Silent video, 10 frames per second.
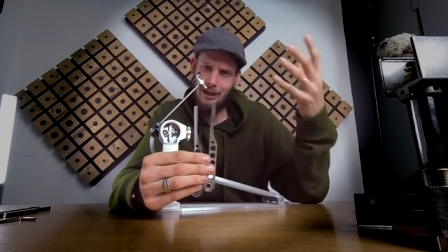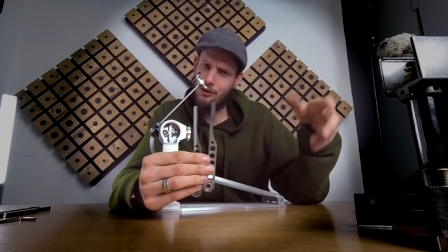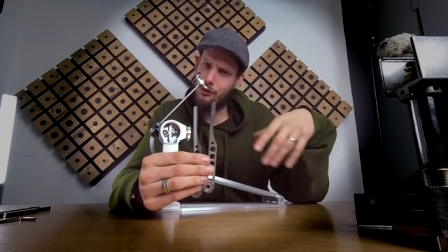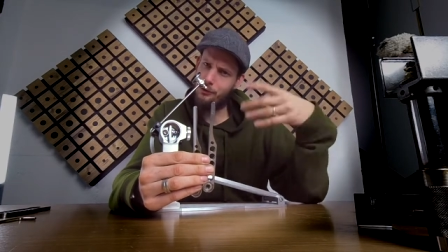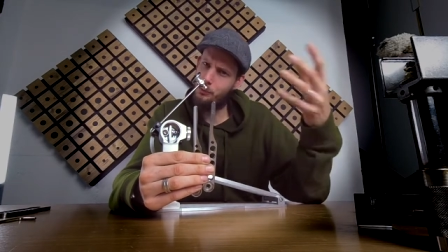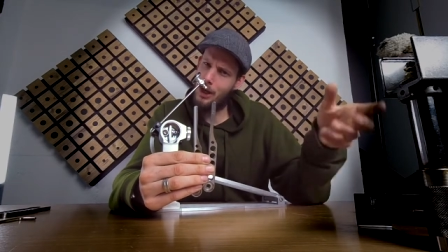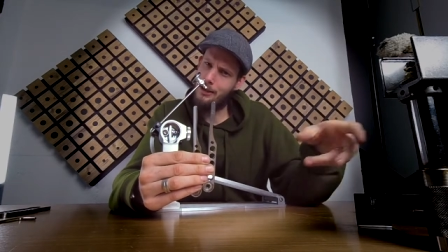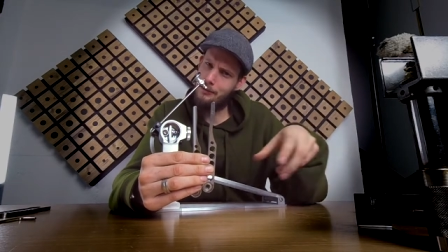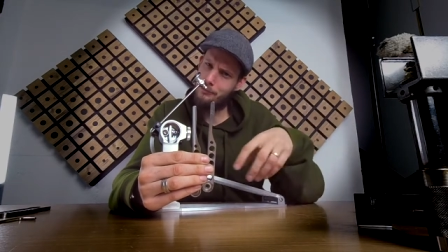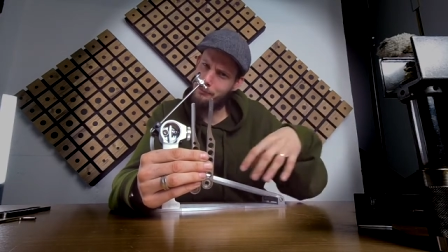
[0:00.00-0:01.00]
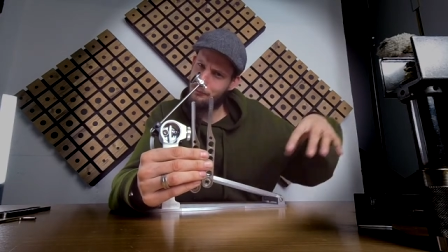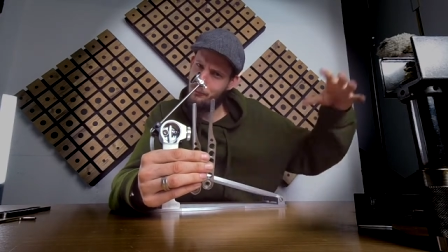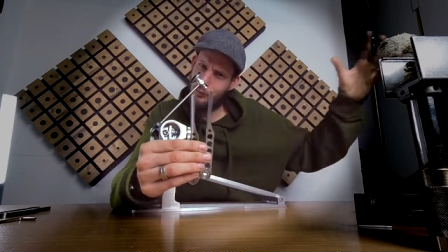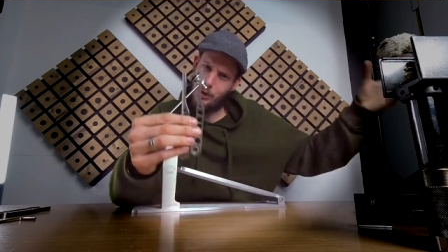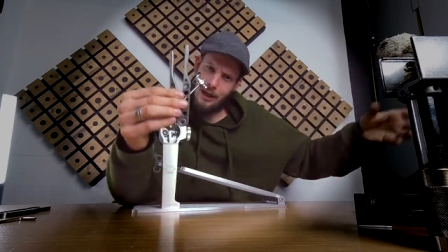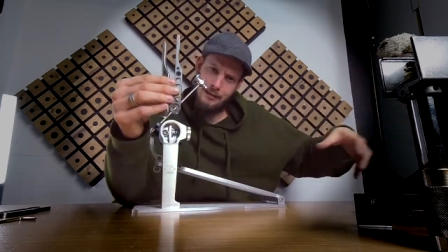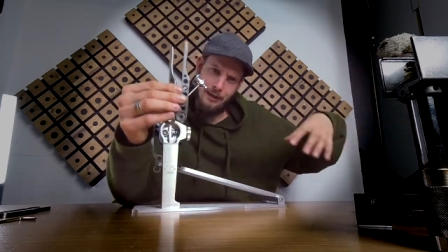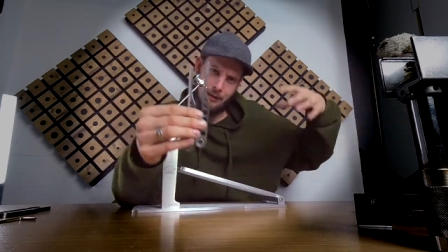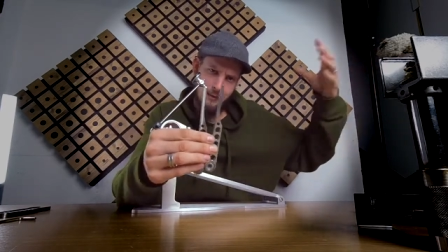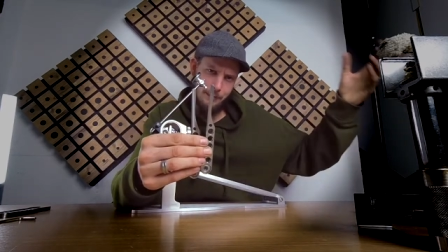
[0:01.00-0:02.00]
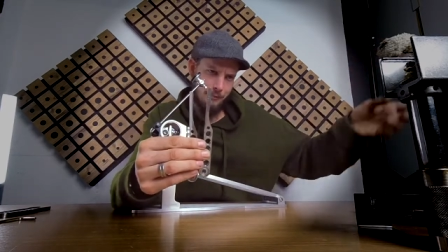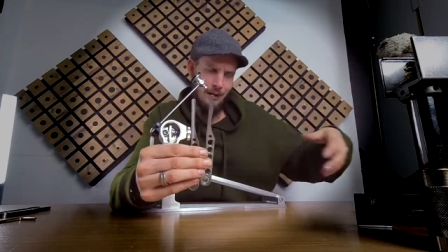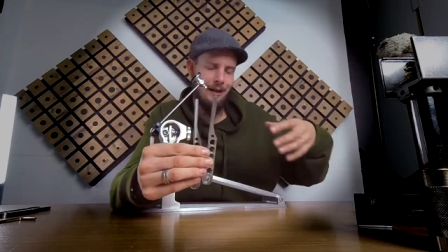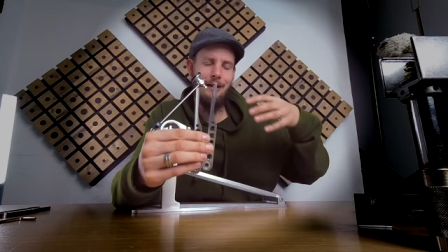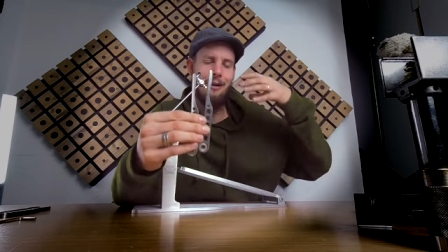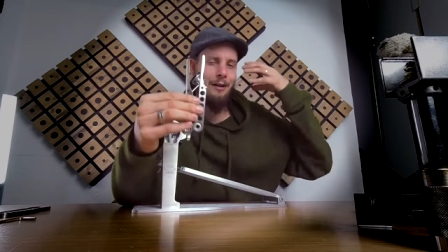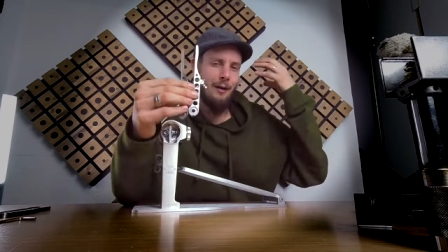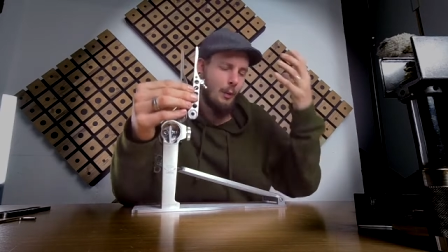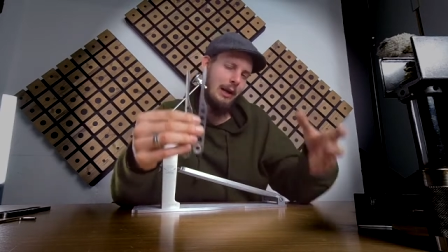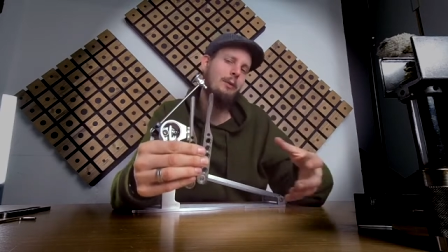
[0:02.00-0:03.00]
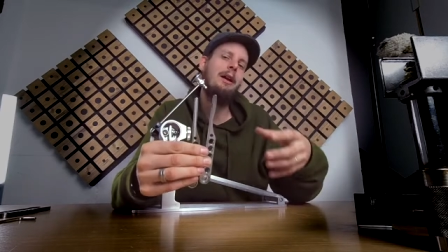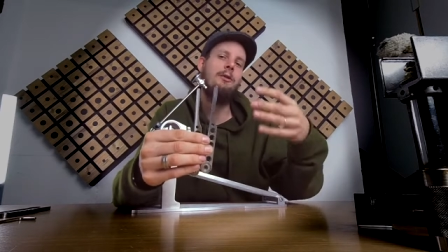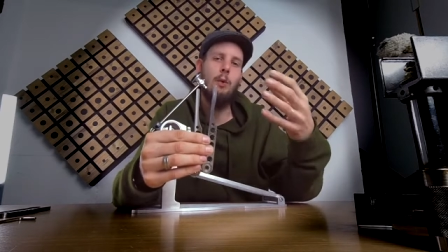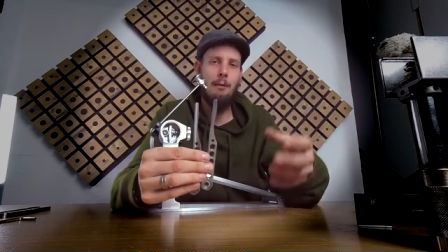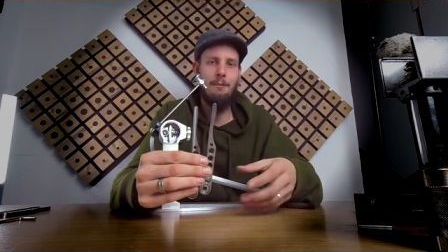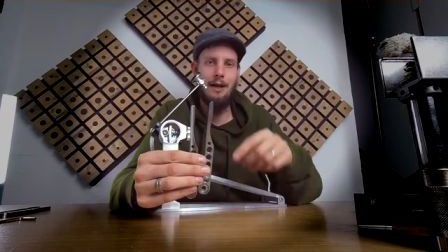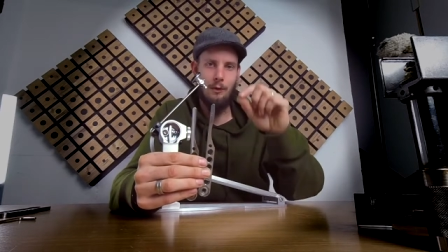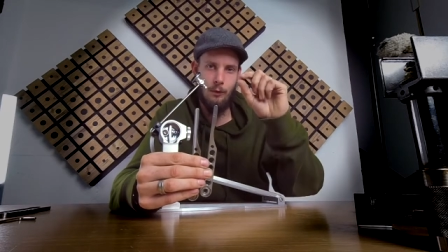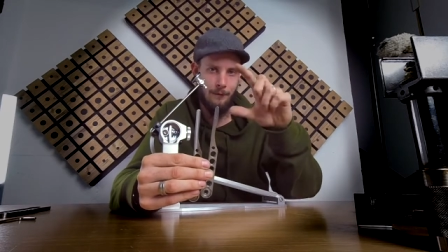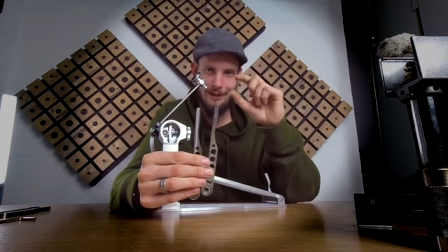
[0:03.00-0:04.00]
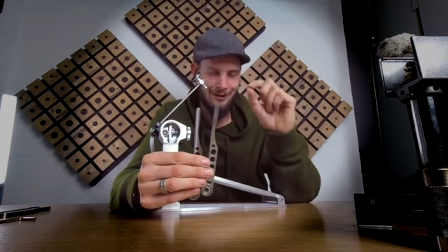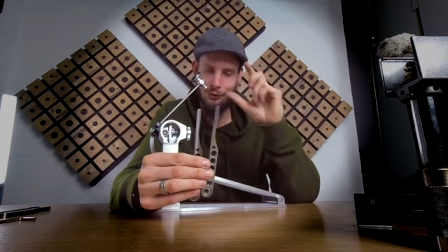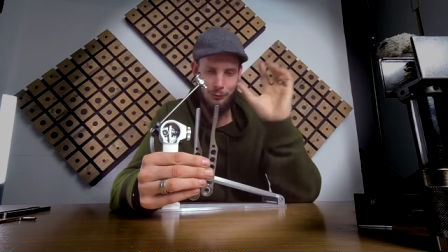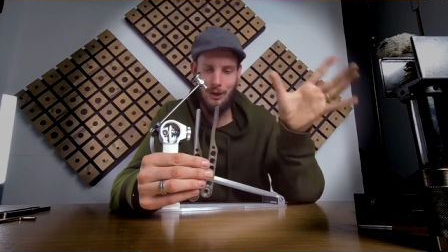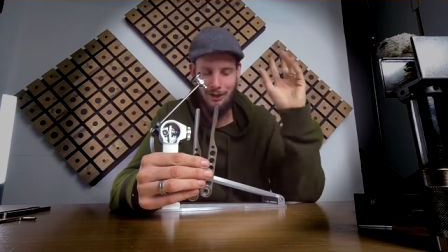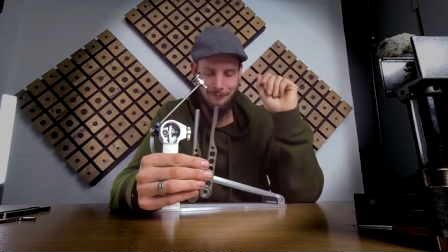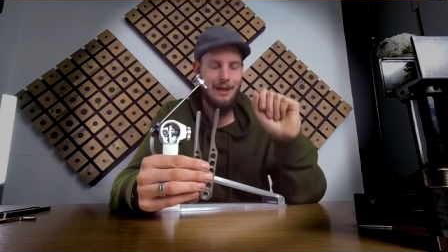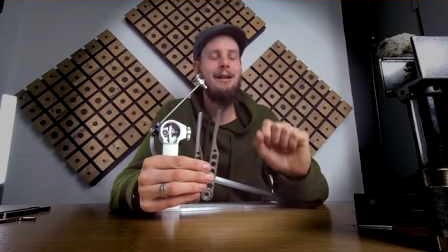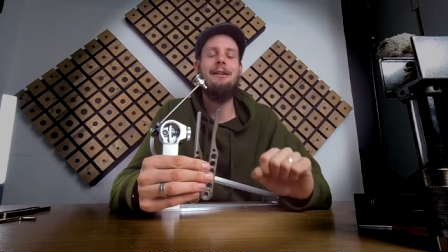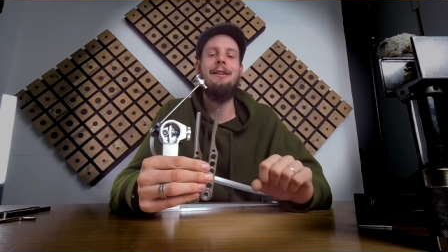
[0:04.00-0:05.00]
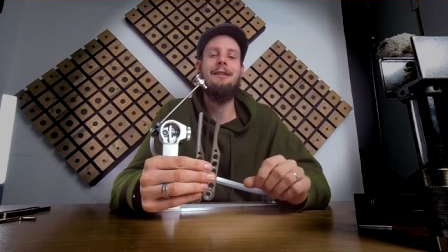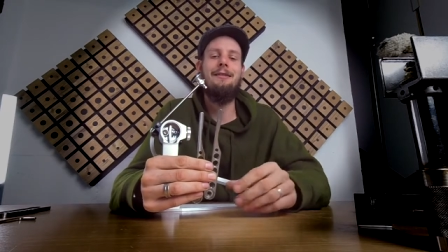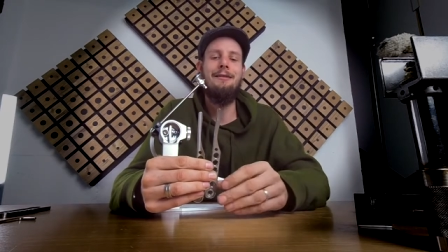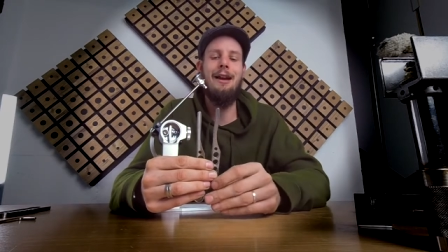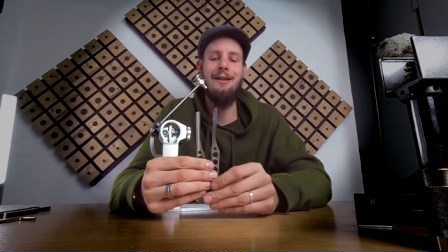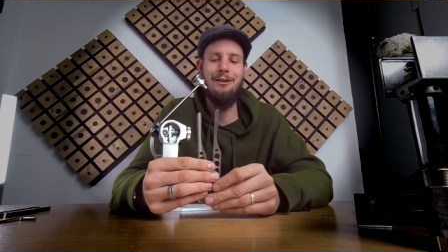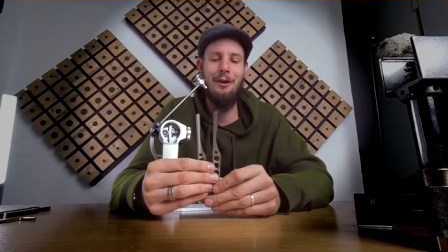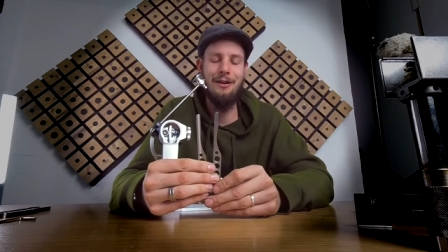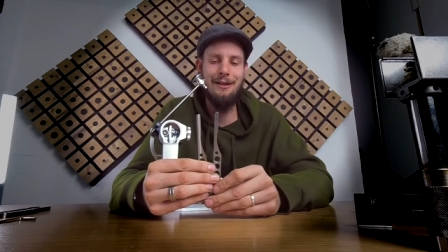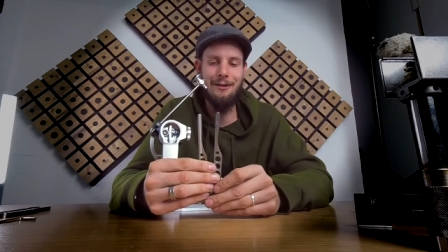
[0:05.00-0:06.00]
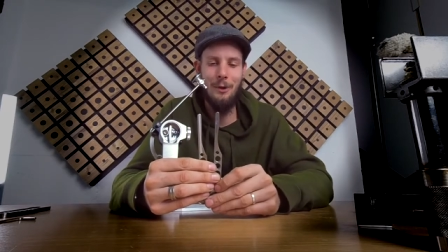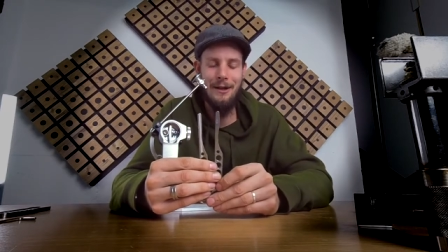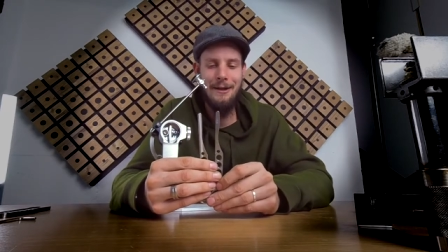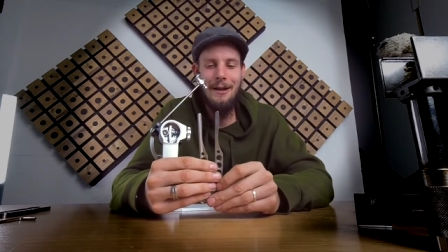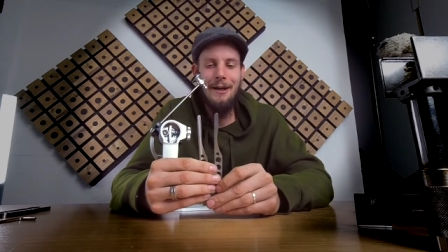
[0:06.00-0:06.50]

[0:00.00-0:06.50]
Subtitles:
spring related, a regular drum pedal with a tension spring, let's call it this way,